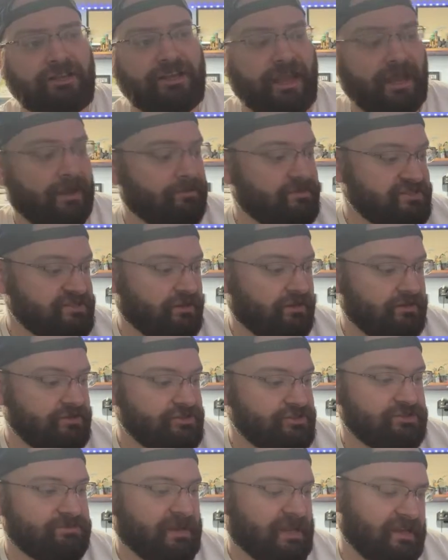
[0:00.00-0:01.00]
Amazon,
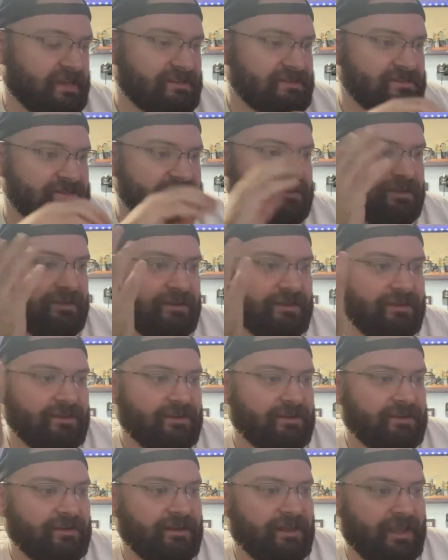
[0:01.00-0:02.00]
just because
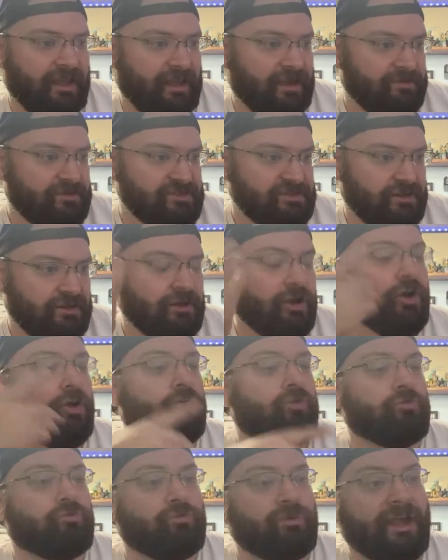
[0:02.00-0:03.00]
Amazon.
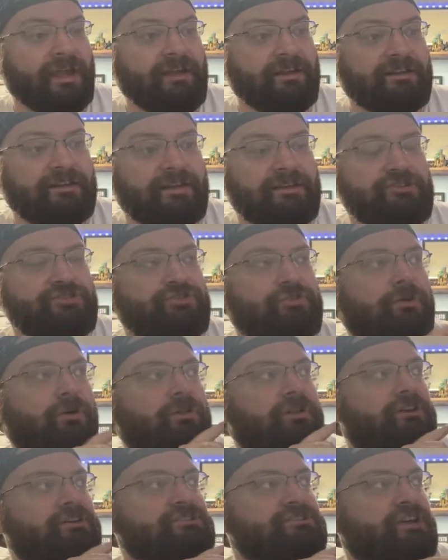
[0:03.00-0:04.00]
RAID
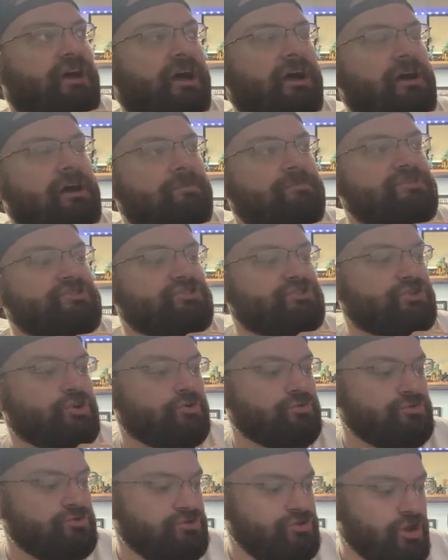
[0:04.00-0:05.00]
controllers.
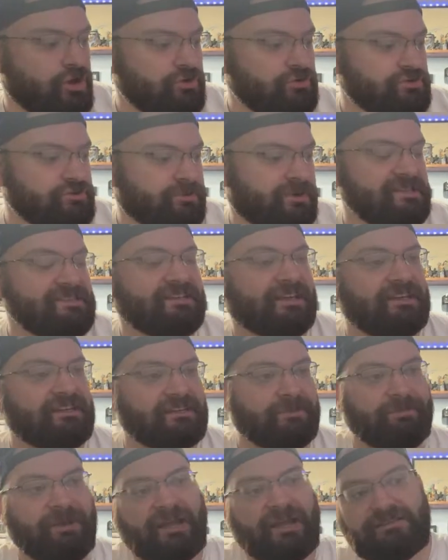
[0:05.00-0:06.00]
So those ones, it
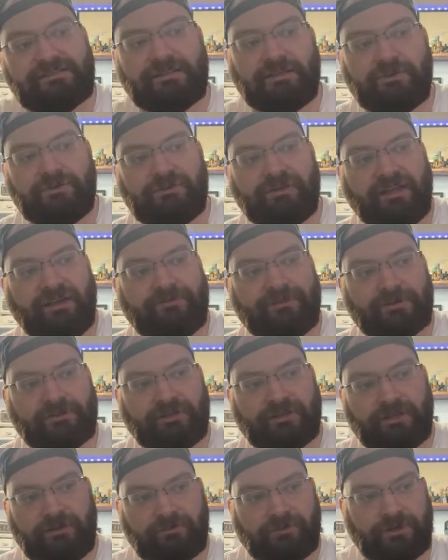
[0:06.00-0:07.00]
depends on if you're
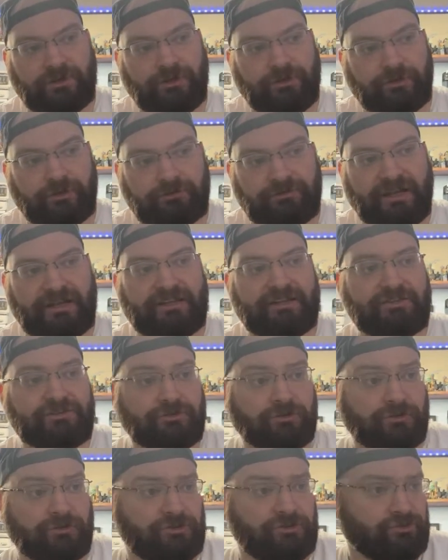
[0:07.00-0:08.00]
looking for newer RAID
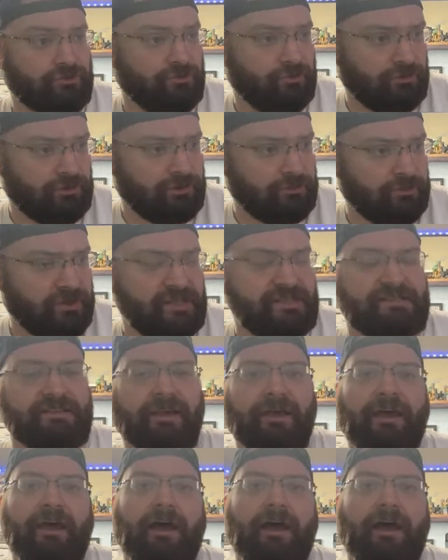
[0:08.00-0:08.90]
controllers or older ones.